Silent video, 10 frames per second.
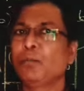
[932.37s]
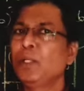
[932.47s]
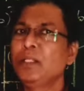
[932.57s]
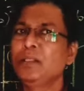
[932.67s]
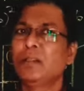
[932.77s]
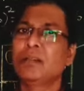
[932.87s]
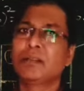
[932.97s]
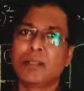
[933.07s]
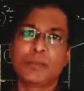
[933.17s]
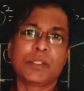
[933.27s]
Please
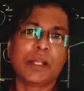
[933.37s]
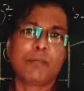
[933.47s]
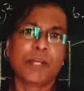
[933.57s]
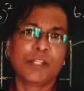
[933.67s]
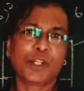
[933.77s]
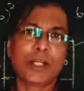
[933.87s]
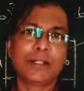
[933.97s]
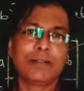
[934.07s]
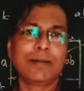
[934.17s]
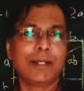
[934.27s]
subscribe my channel
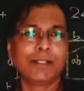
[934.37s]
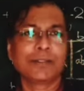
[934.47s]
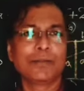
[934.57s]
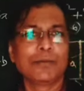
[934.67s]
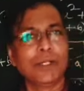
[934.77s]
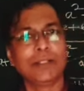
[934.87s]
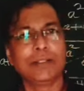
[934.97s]
Tricks World.